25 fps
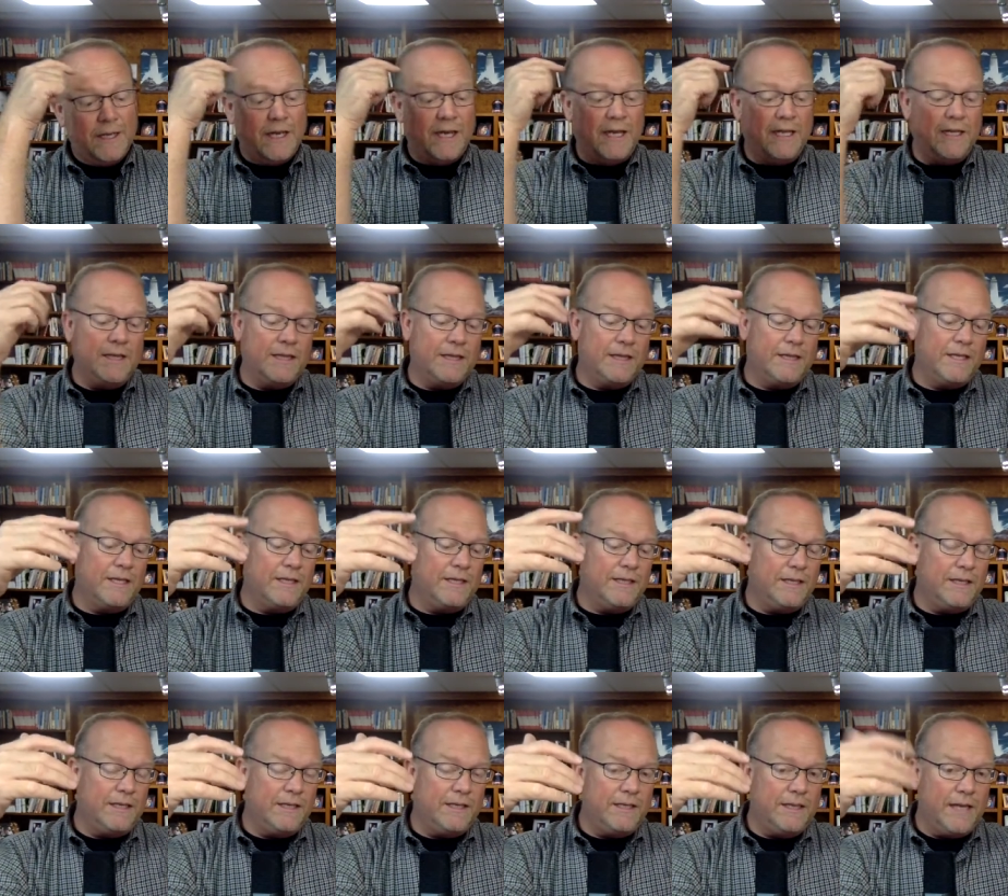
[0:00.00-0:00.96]
And
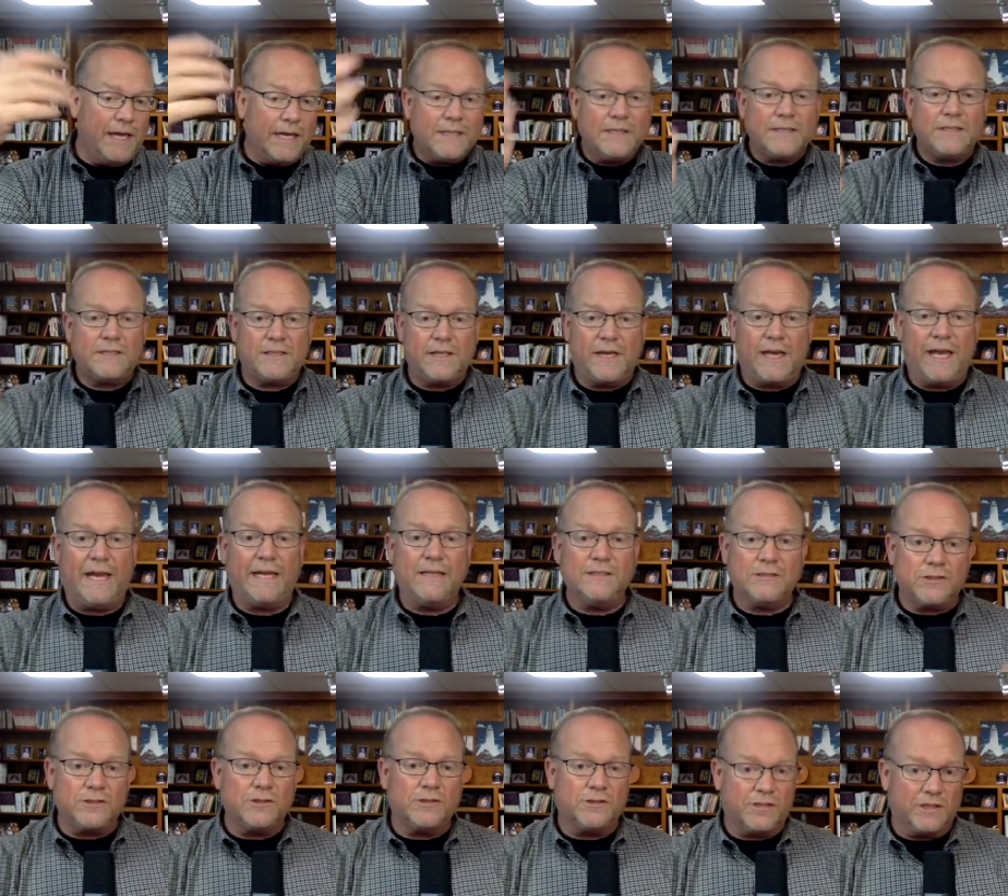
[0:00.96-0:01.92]
the next
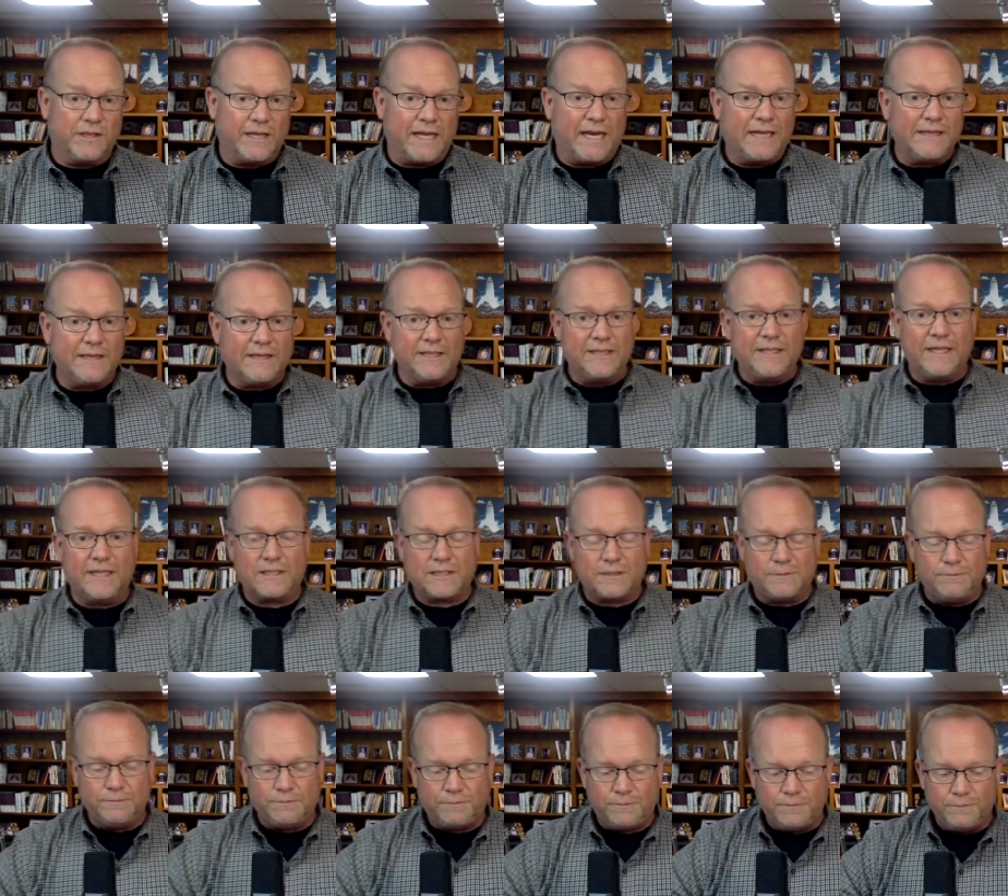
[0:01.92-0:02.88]
answer to that, the
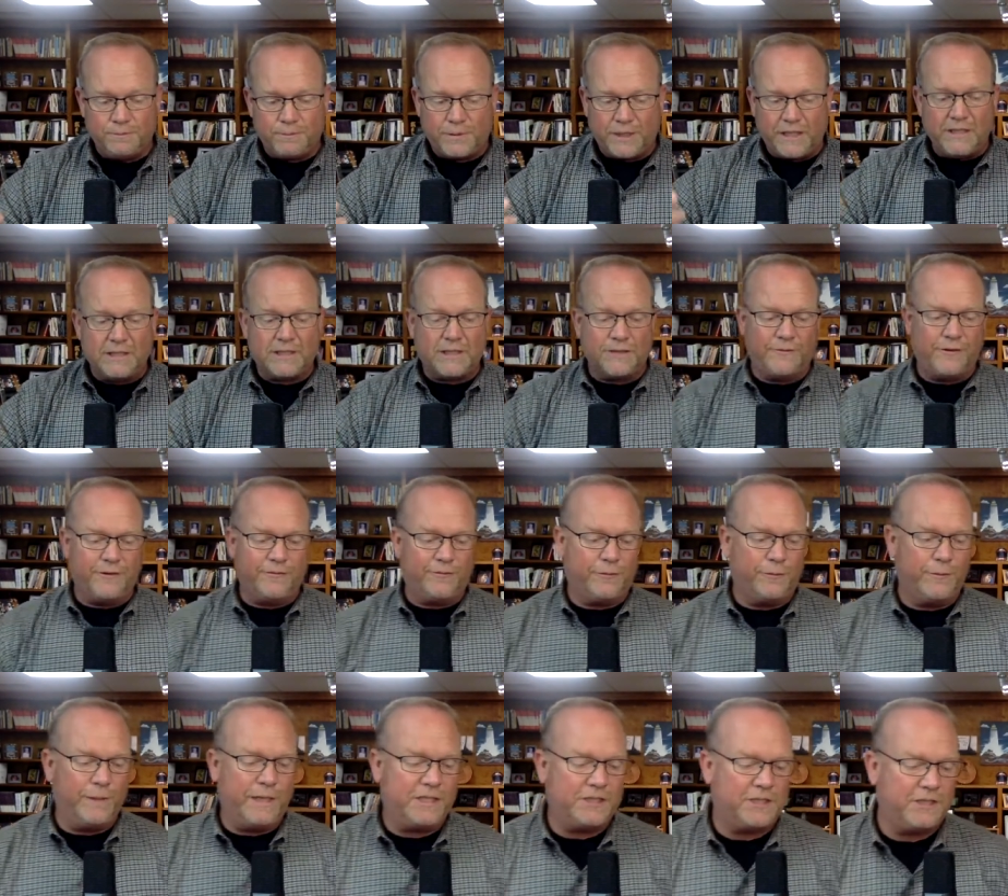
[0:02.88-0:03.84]
next piece of
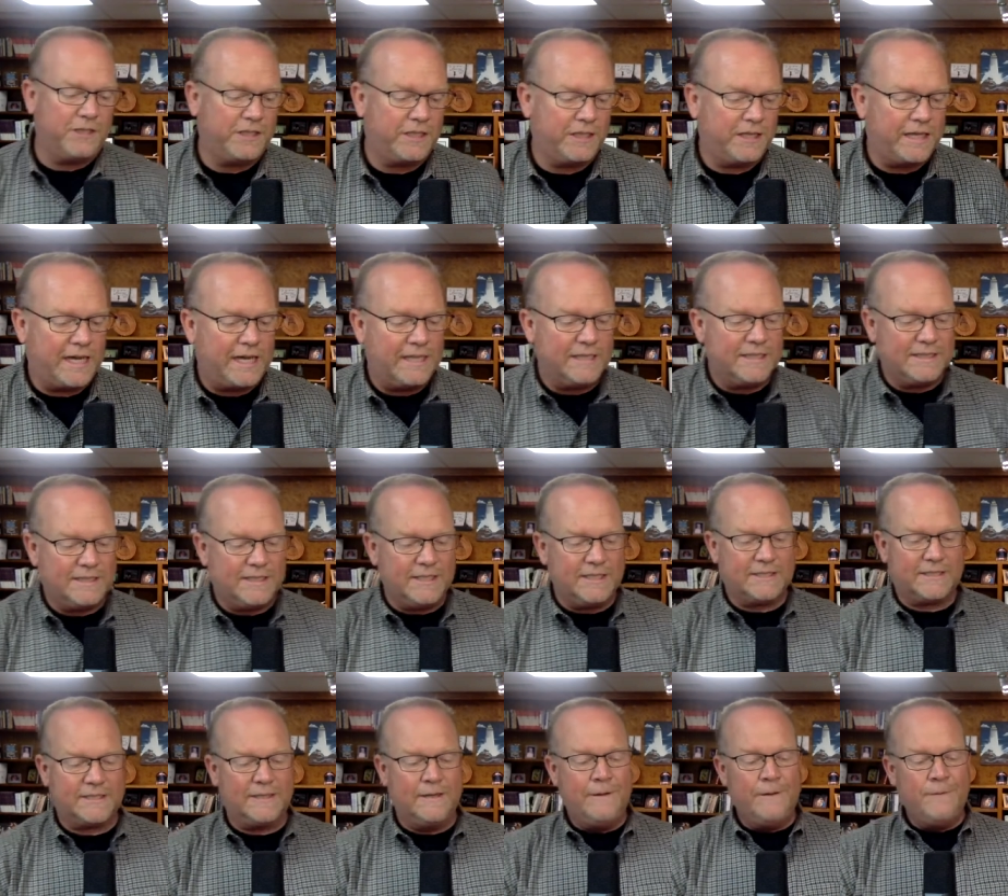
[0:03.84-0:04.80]
information to that is this